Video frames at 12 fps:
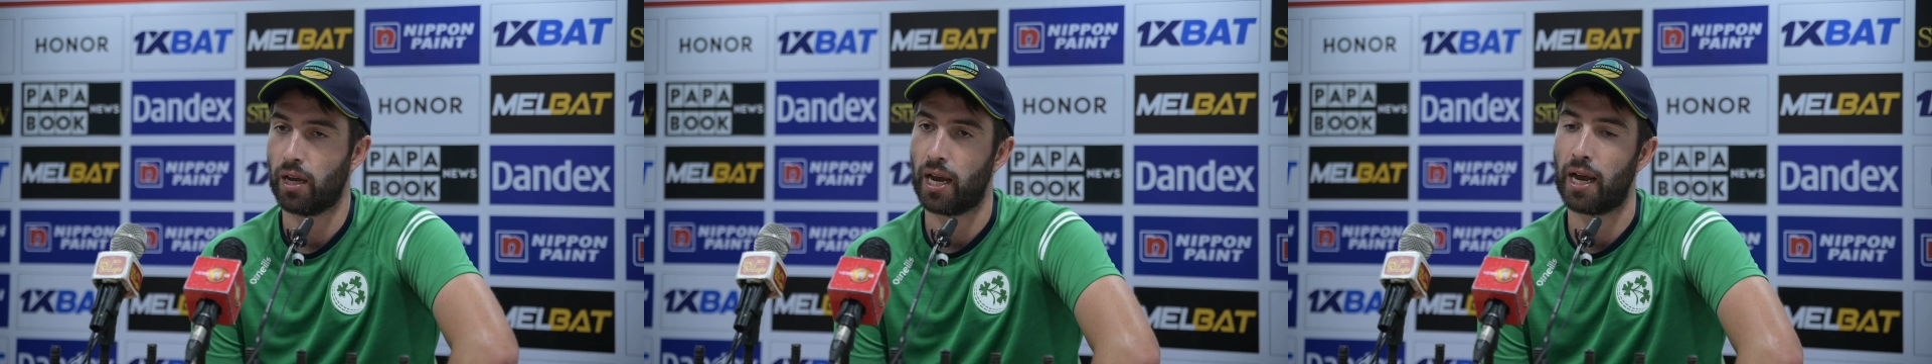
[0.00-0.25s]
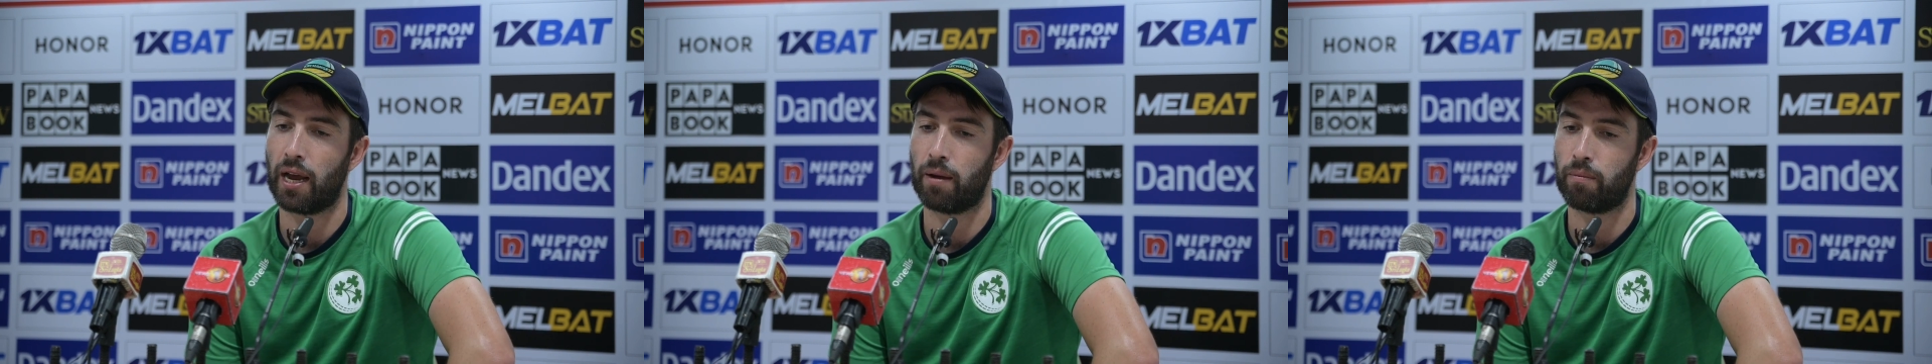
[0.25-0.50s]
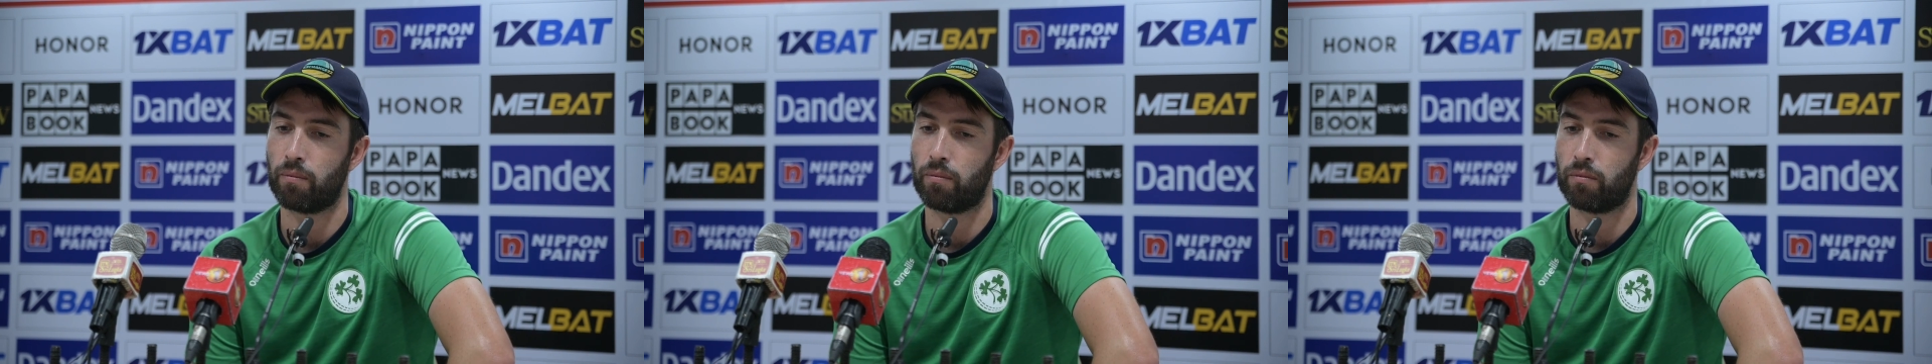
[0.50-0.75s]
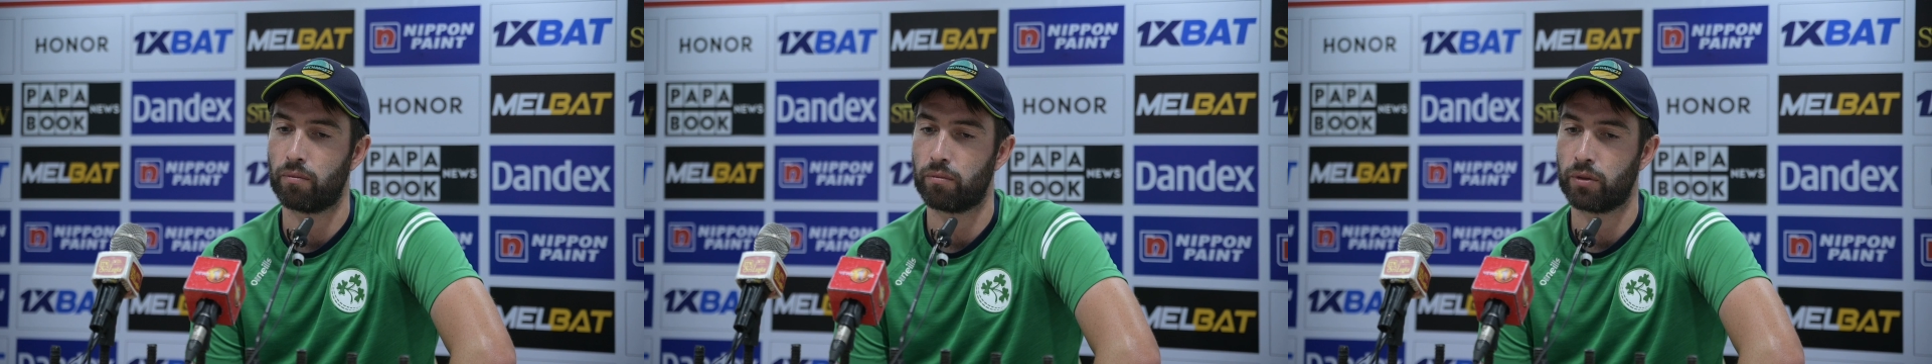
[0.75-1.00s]

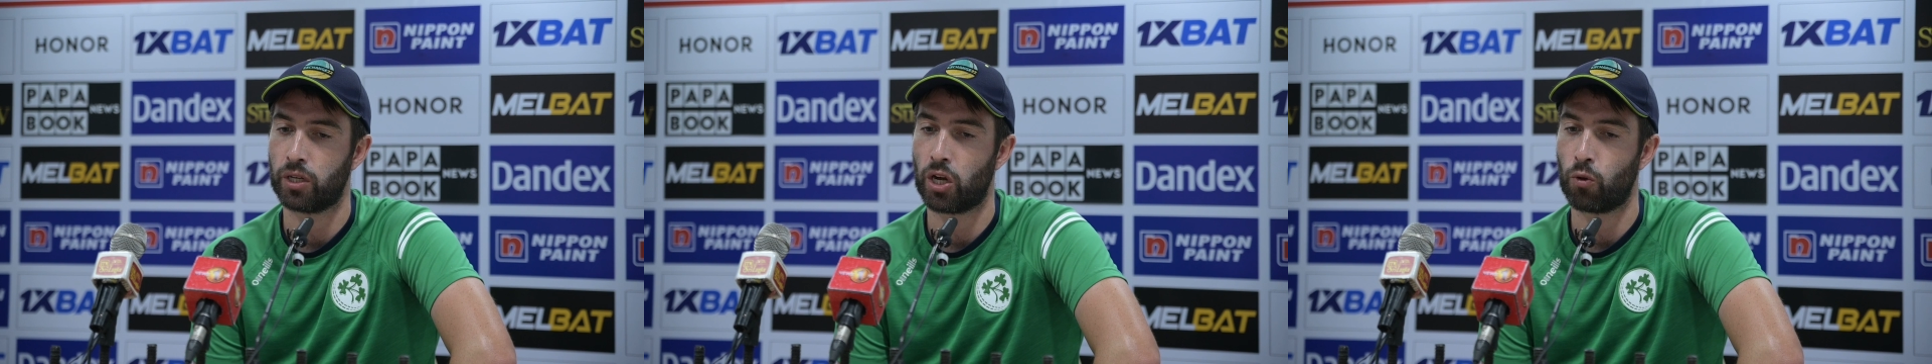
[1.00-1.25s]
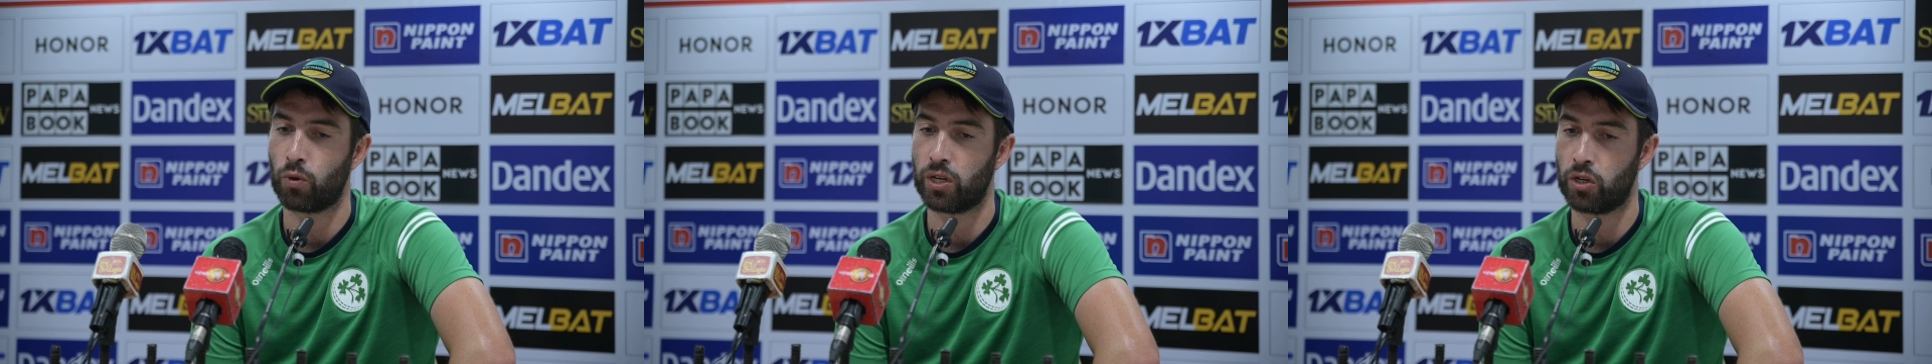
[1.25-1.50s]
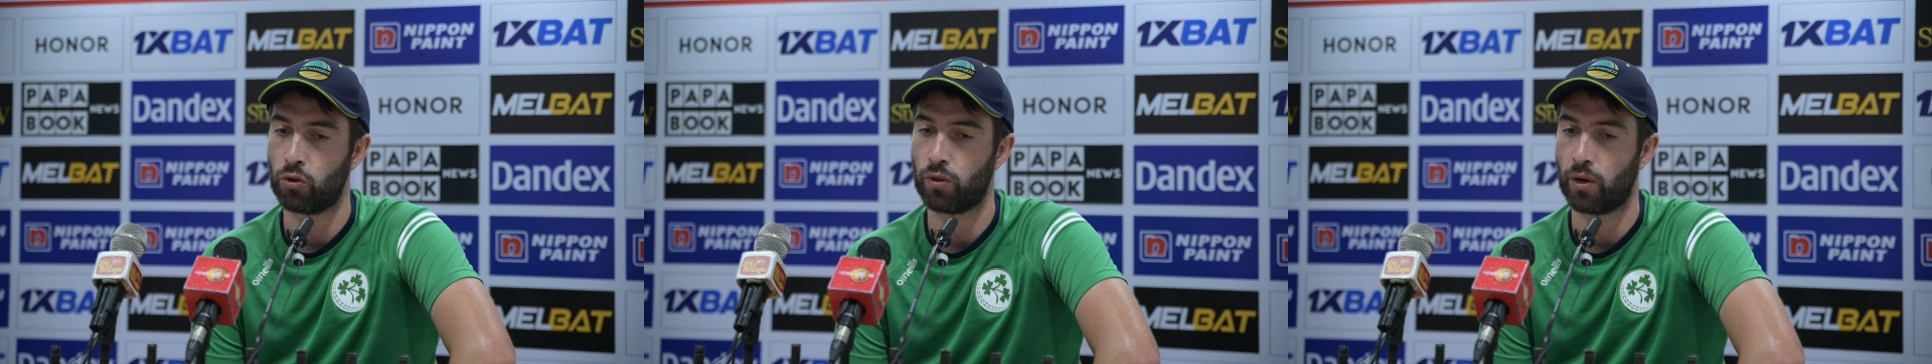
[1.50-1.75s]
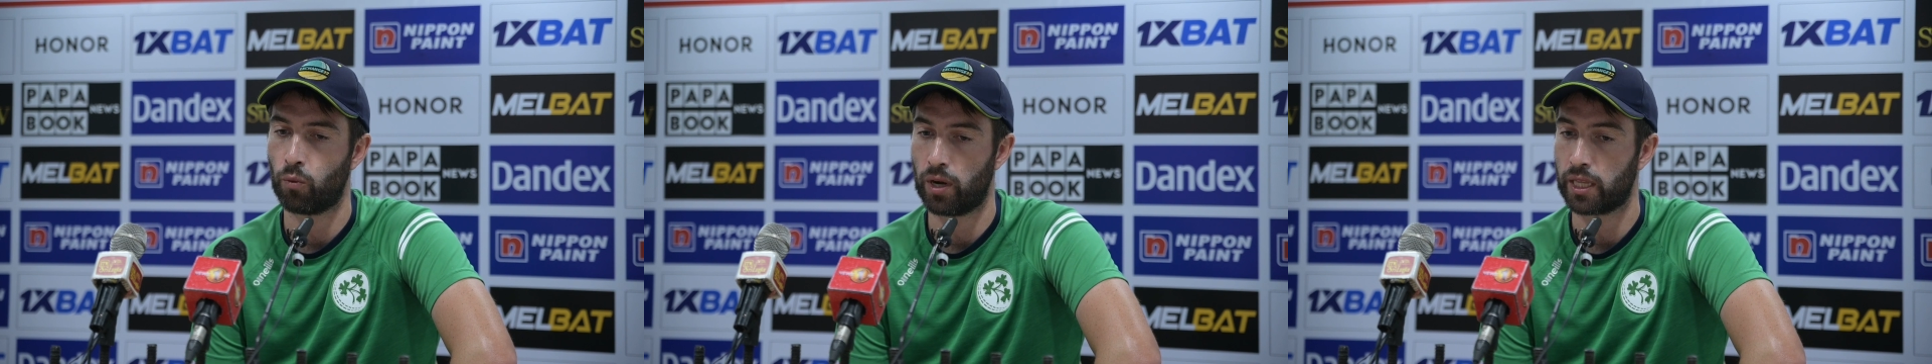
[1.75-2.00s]
You know, we knew
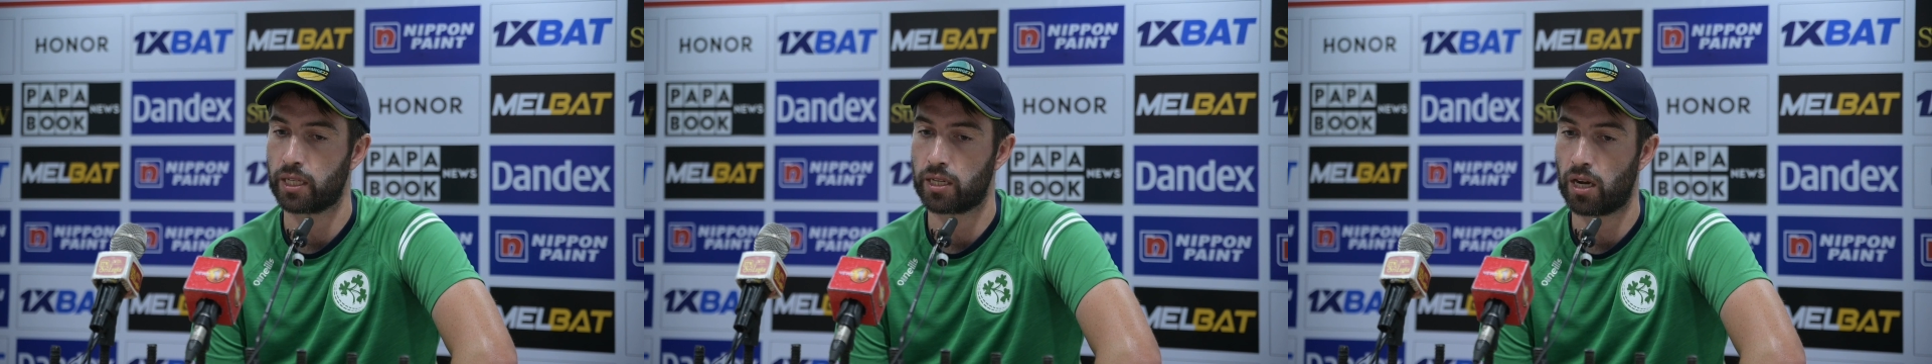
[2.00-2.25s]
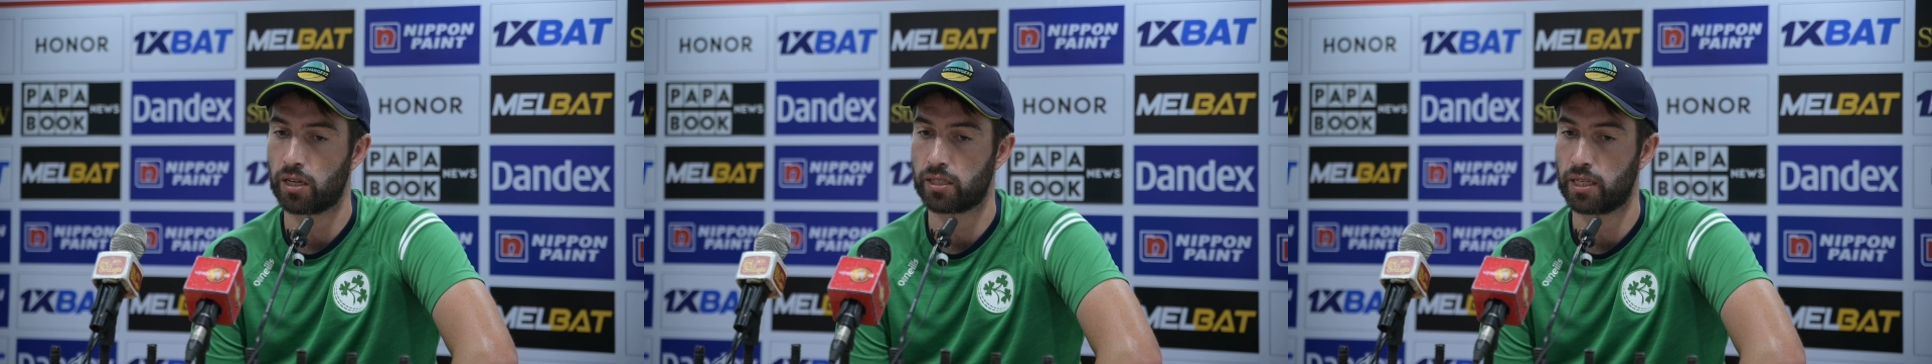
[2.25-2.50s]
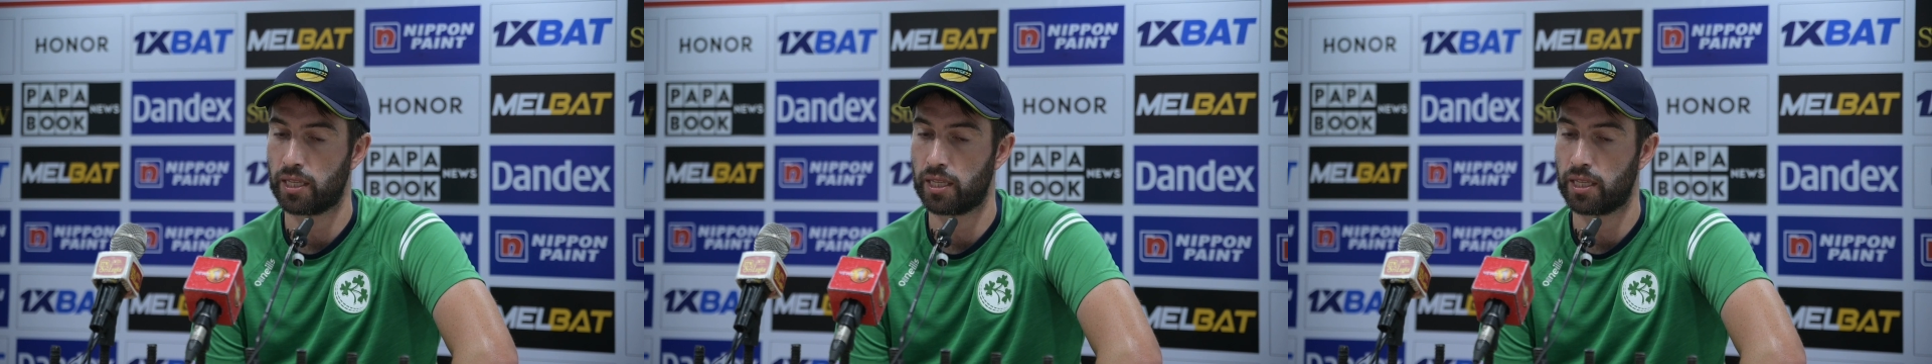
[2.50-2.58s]
that winning the toss